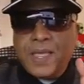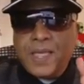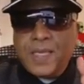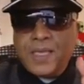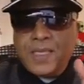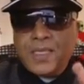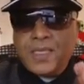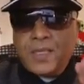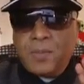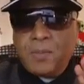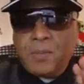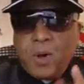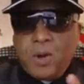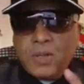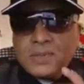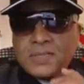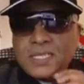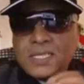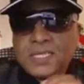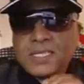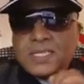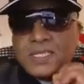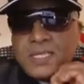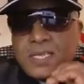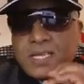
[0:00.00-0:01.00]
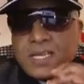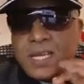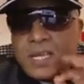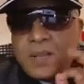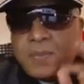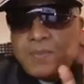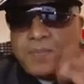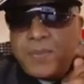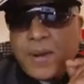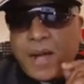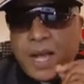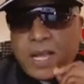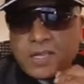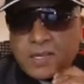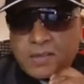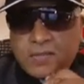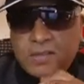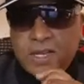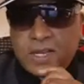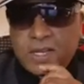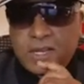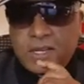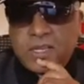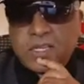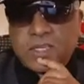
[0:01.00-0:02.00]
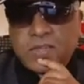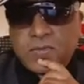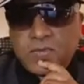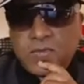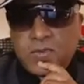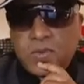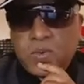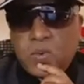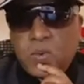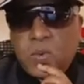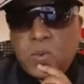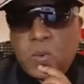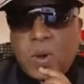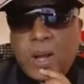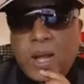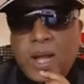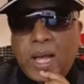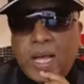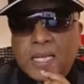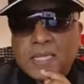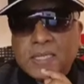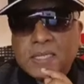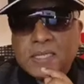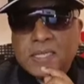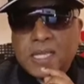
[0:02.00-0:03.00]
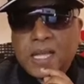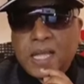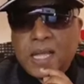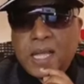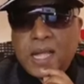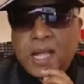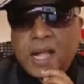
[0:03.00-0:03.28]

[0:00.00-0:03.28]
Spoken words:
The most intriguing part of that interview was